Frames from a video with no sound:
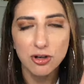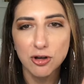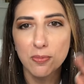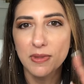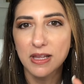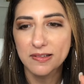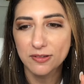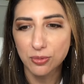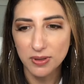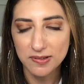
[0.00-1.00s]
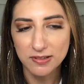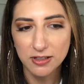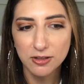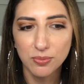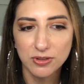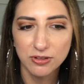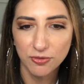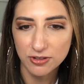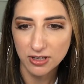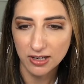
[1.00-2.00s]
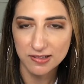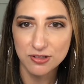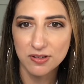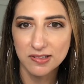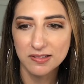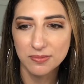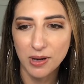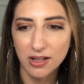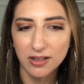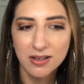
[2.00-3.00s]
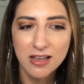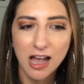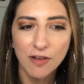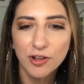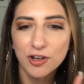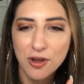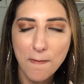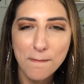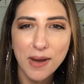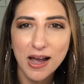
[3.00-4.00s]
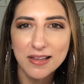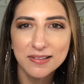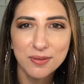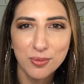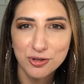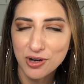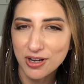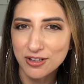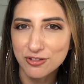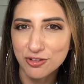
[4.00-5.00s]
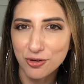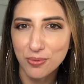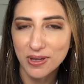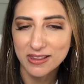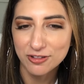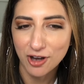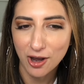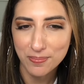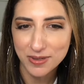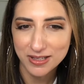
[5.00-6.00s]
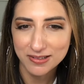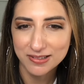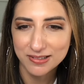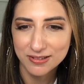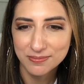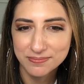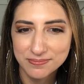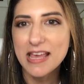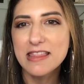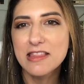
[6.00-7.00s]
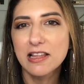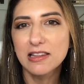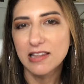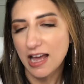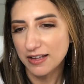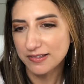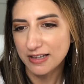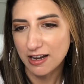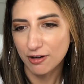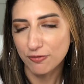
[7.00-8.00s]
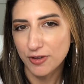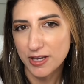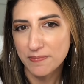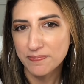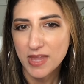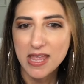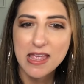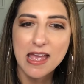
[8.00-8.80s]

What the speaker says: hoop that's twisted with different textures as well. I feel it combines what we're trying to do with the top piece. And the last outfit,